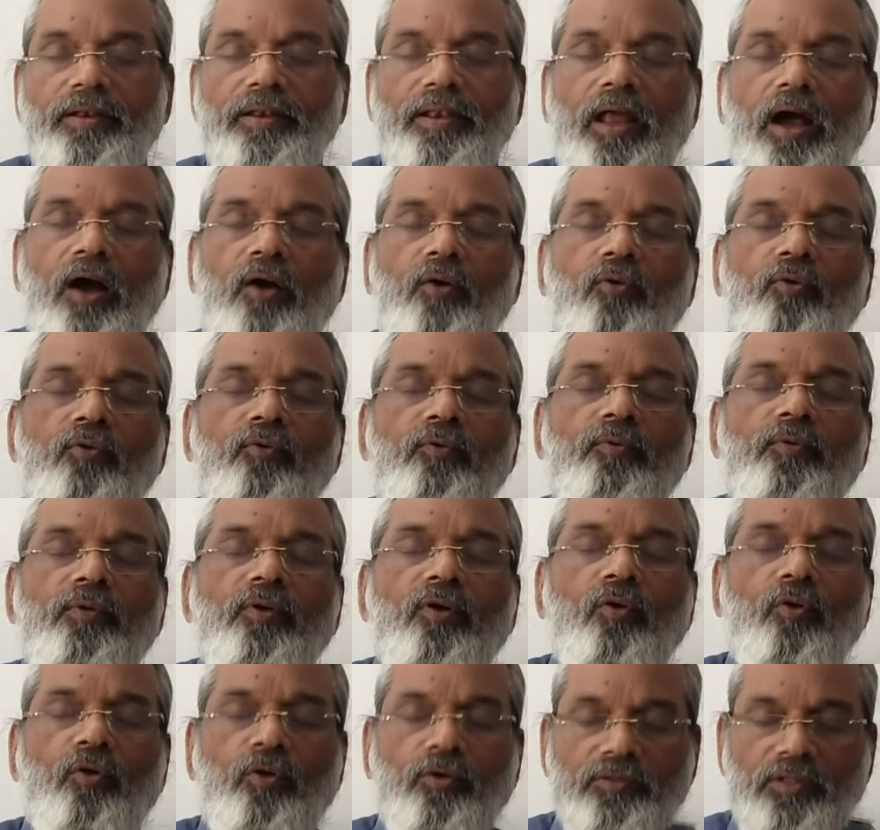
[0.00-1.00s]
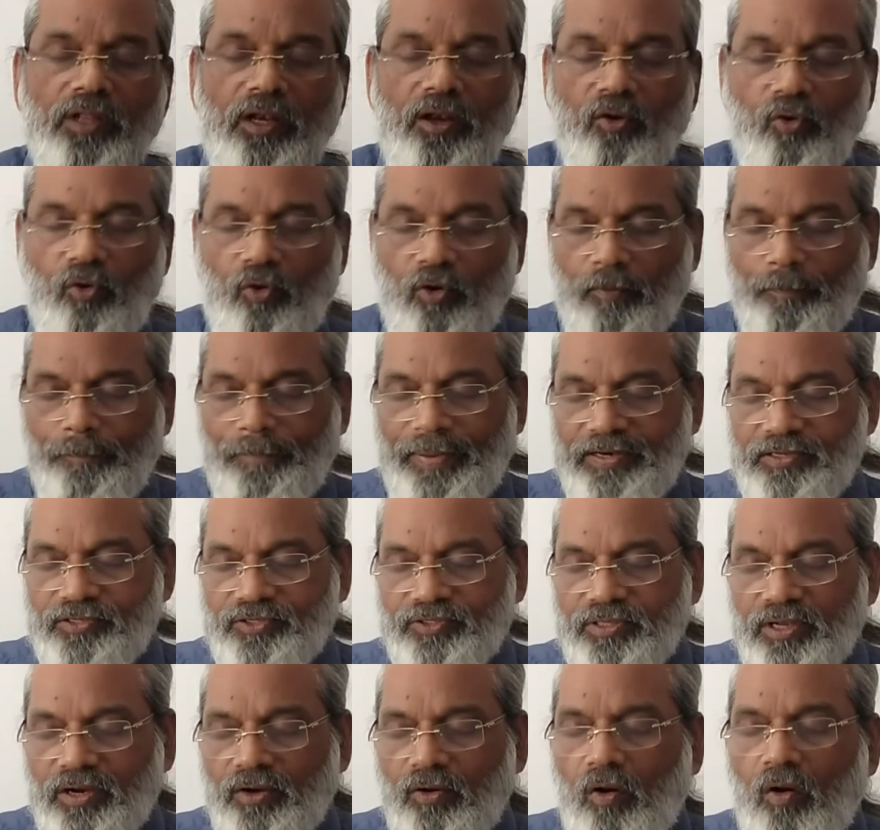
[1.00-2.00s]
Now Othello
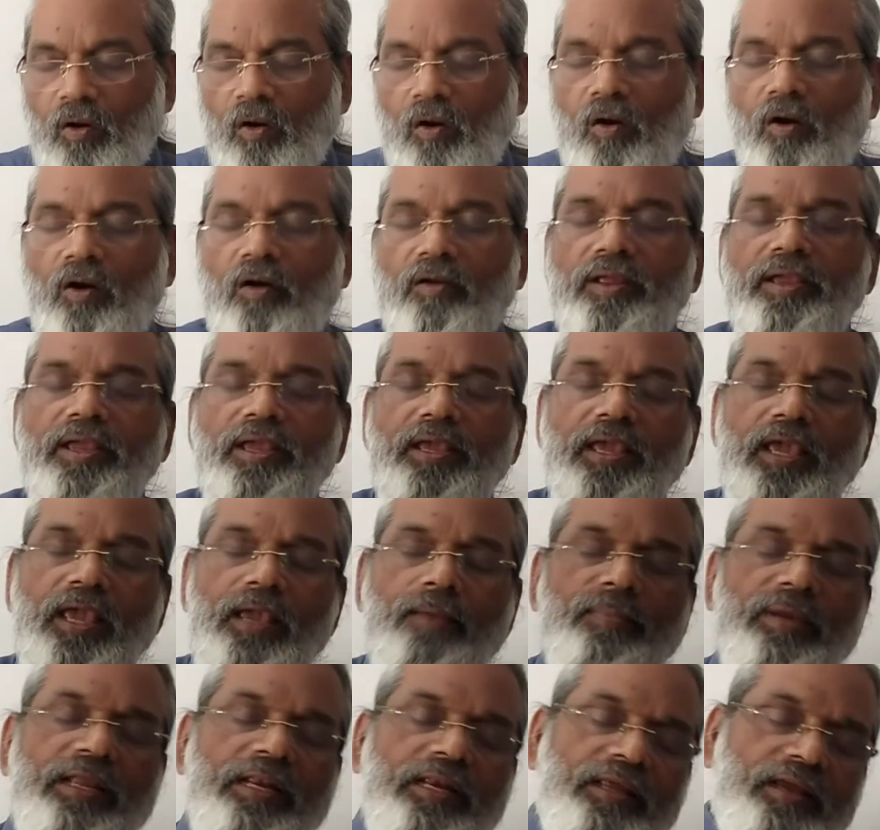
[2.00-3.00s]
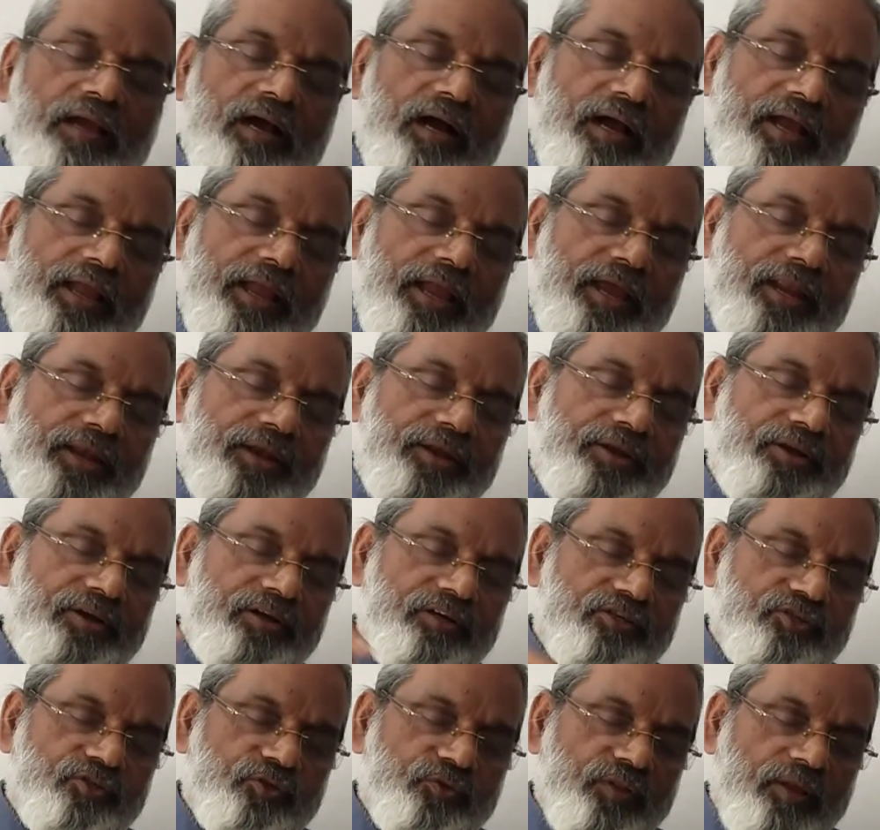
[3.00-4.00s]
opens the door, Emilia
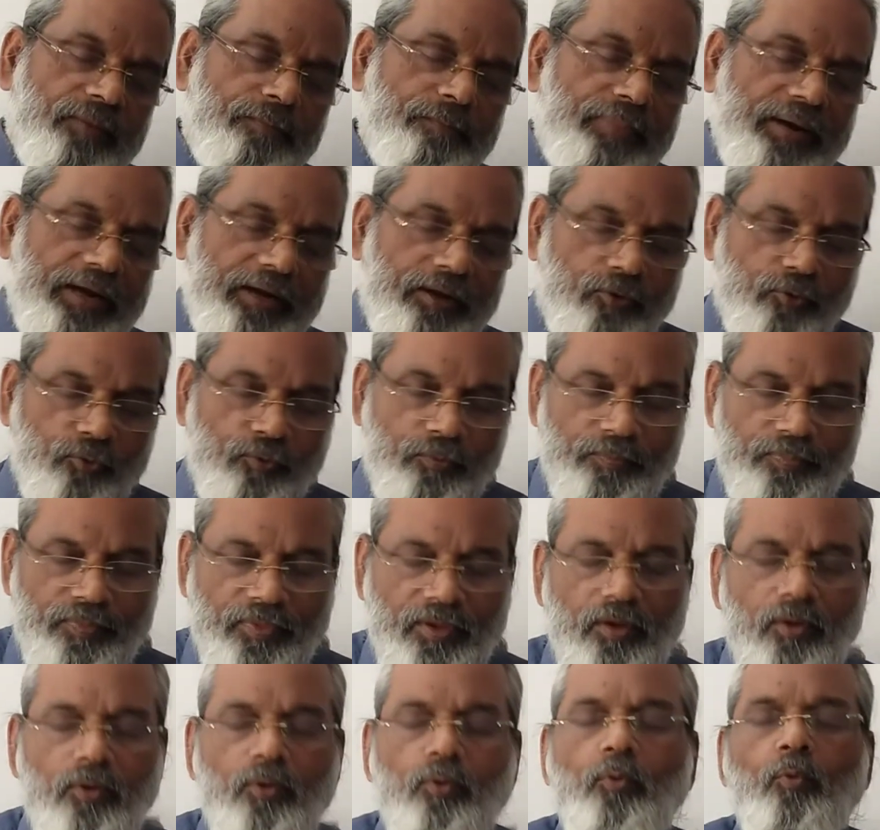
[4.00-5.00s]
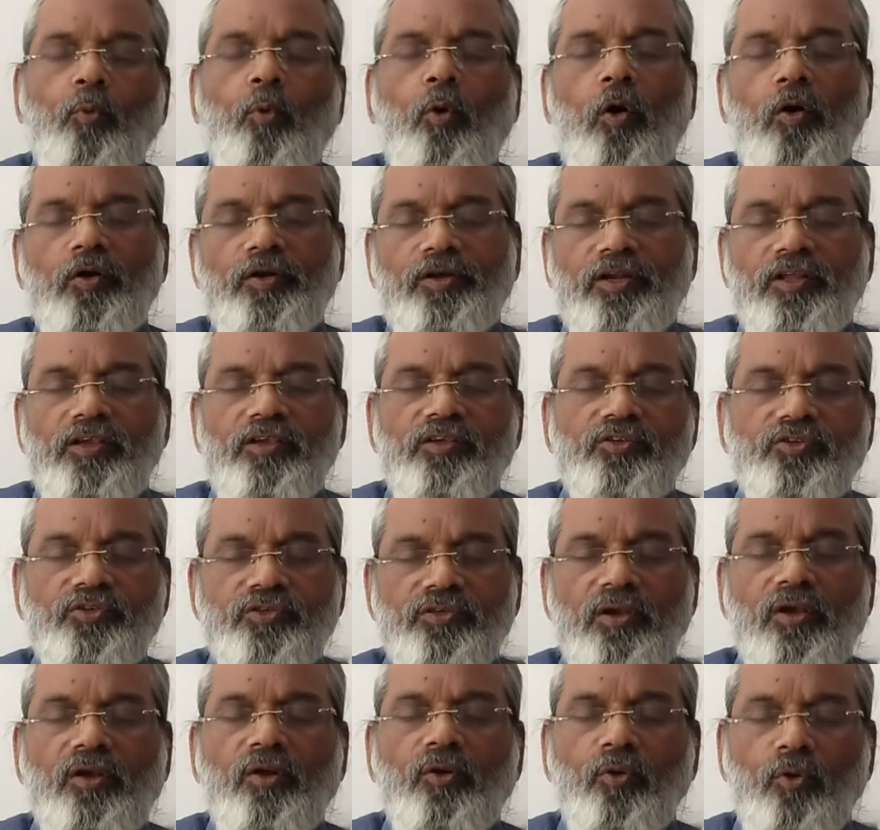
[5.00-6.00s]
enters the bedroom. What
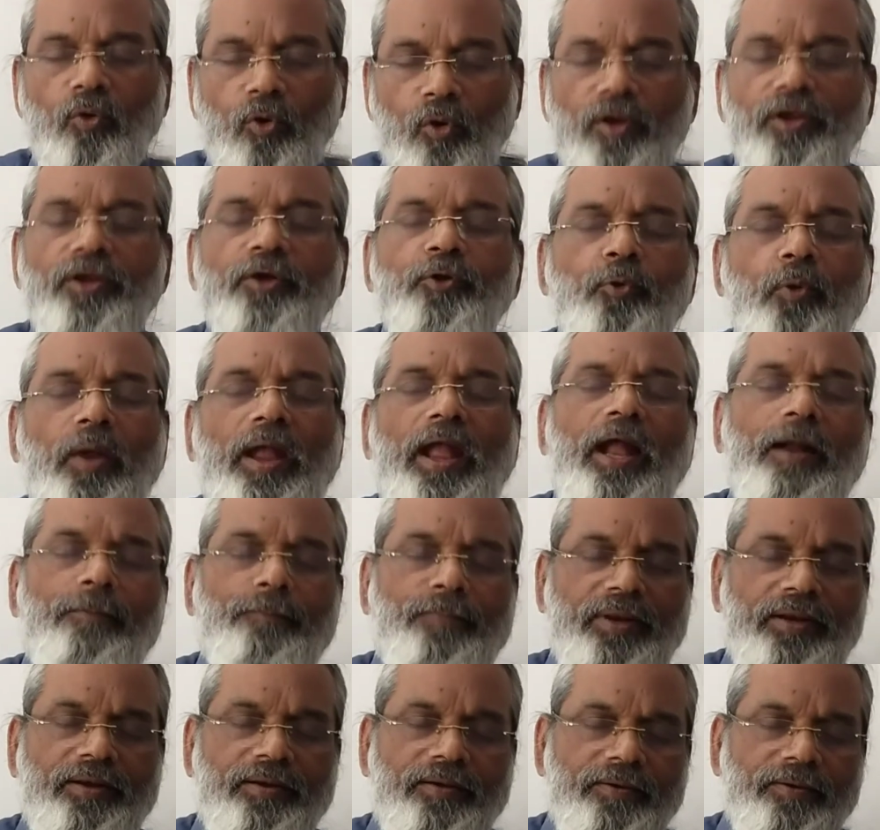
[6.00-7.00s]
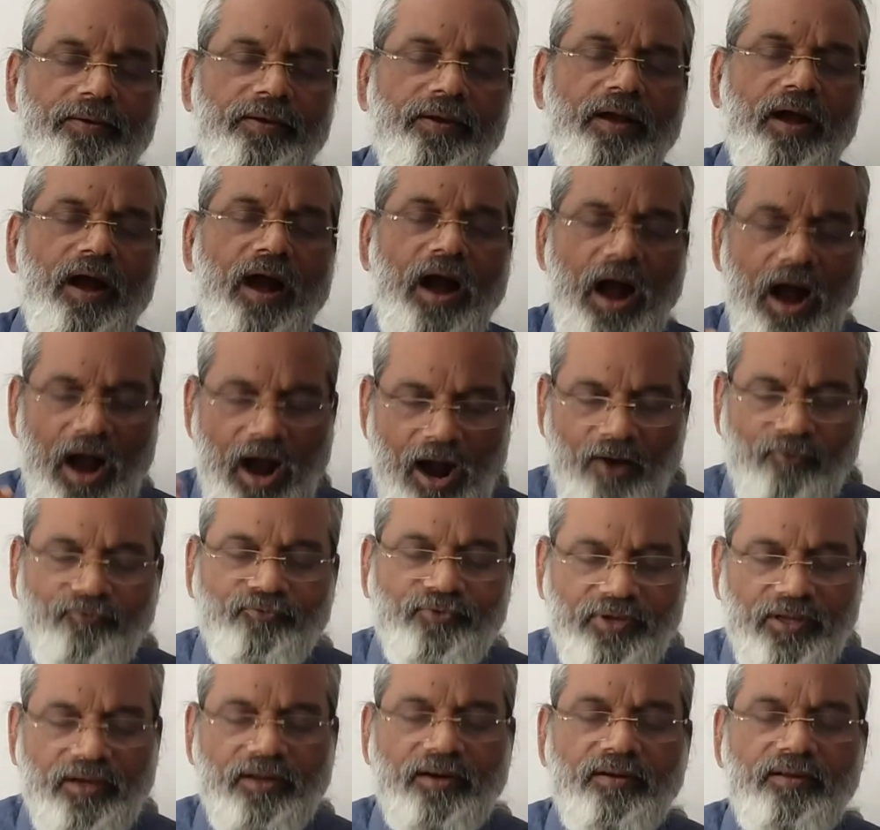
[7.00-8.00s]
is going to happen
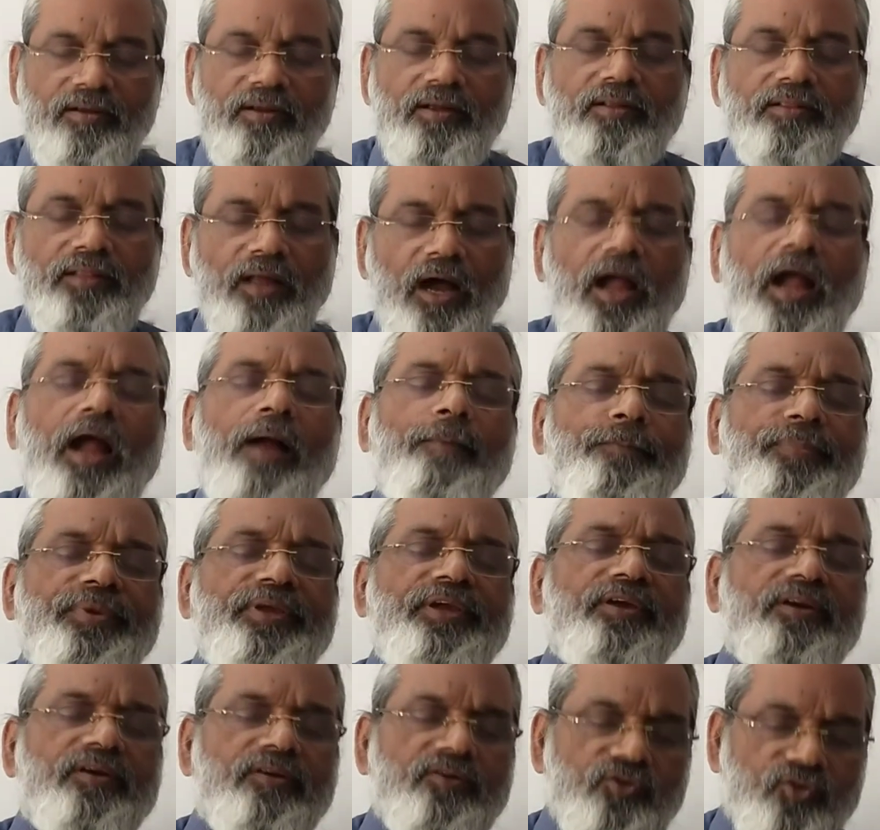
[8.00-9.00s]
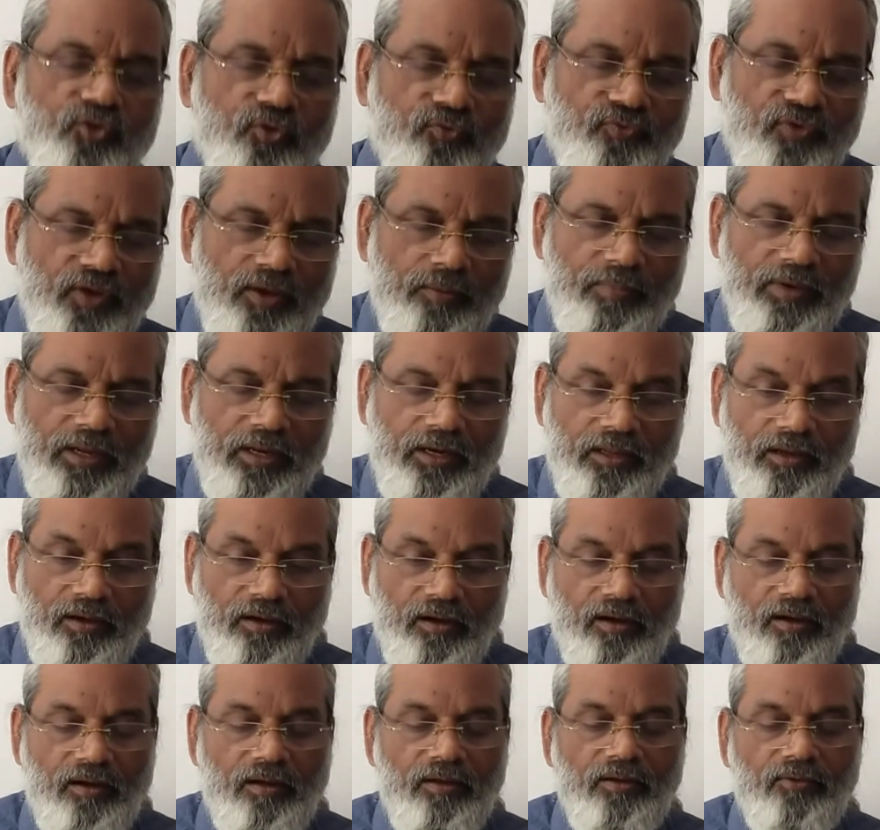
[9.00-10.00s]
after the appearance of
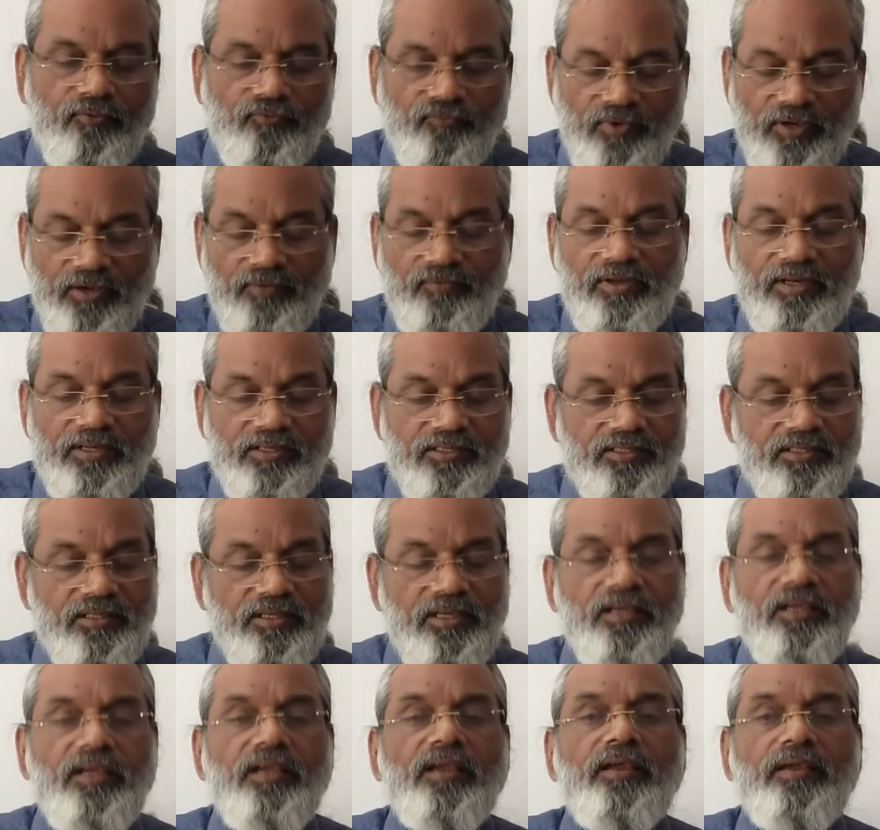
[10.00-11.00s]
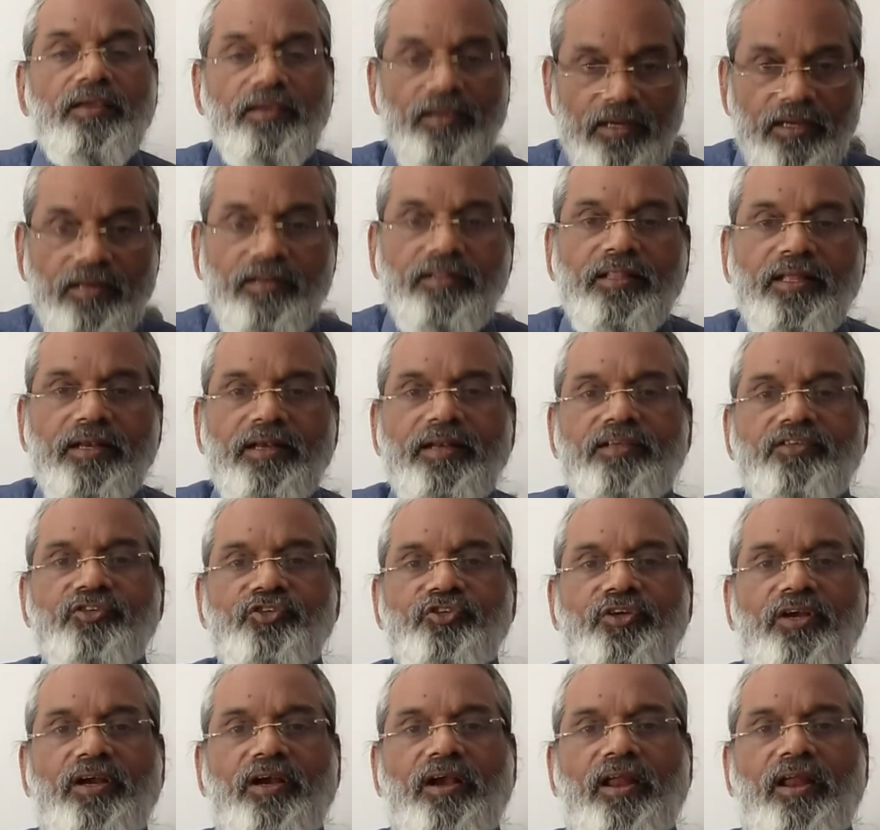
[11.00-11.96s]
Emilia, we will see in the next